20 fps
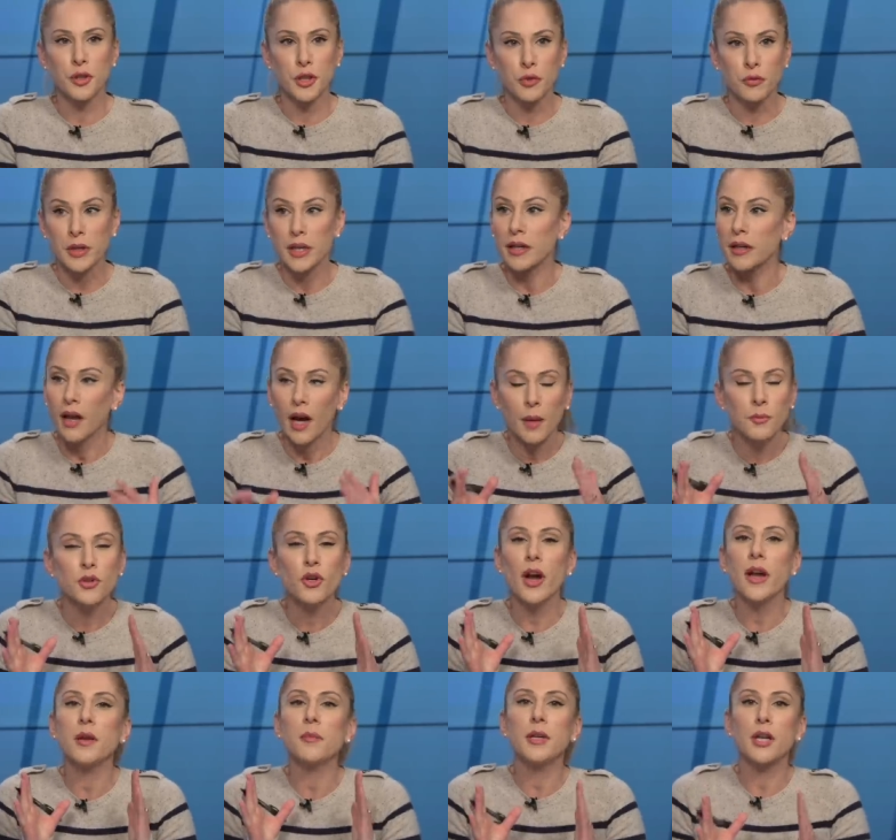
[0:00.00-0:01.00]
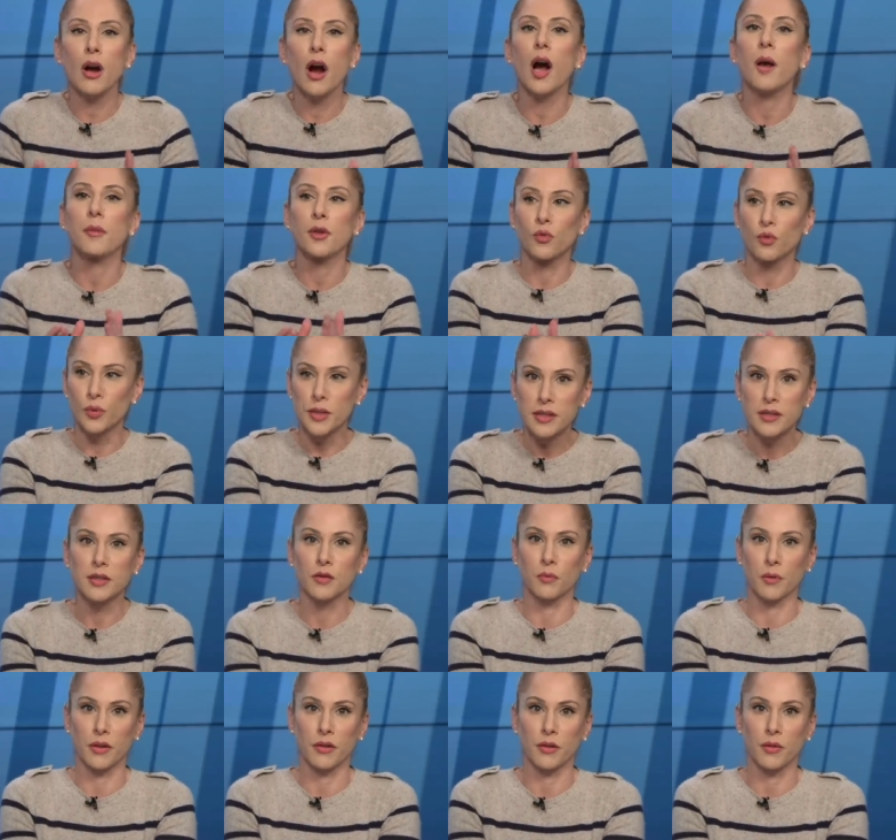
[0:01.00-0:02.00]
Greene. I'm trying to be calm and
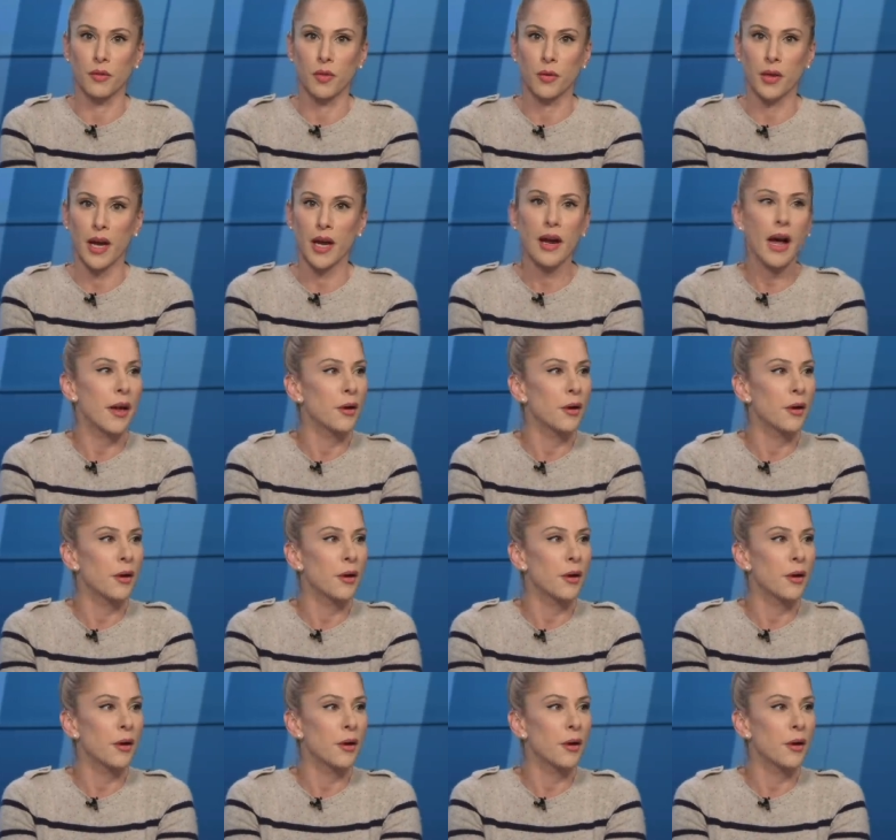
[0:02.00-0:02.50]
reason with you, okay?